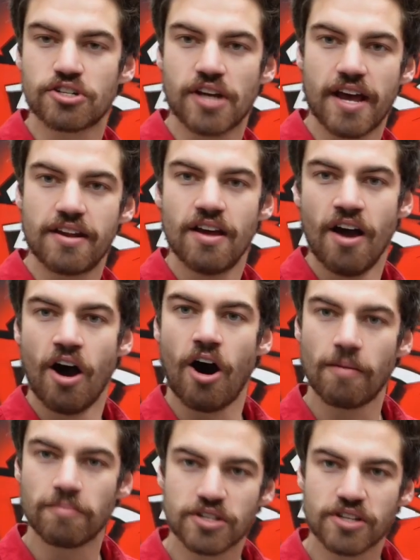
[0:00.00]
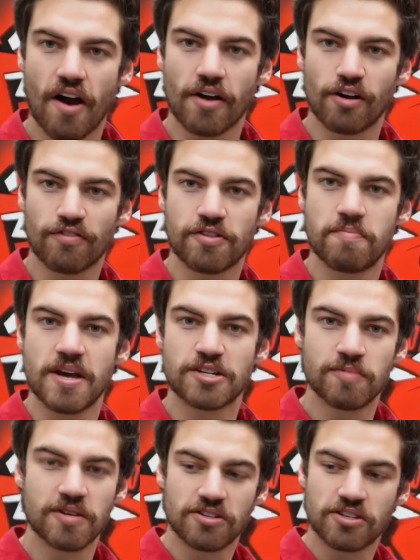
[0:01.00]
sheet. I'm just going off the
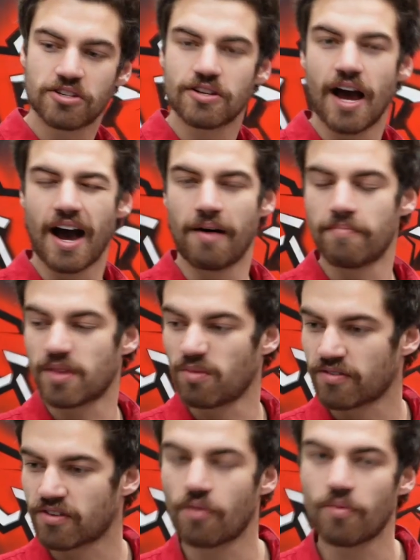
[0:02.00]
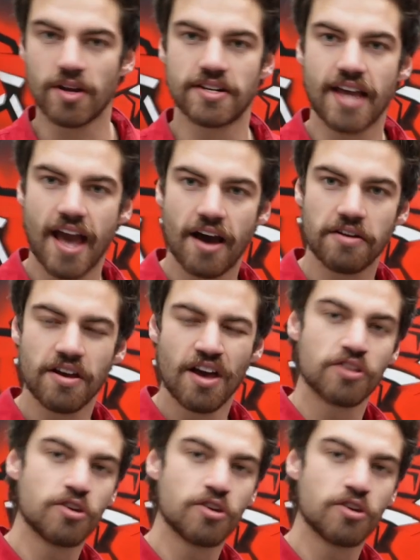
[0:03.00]
measurements that we've got written down.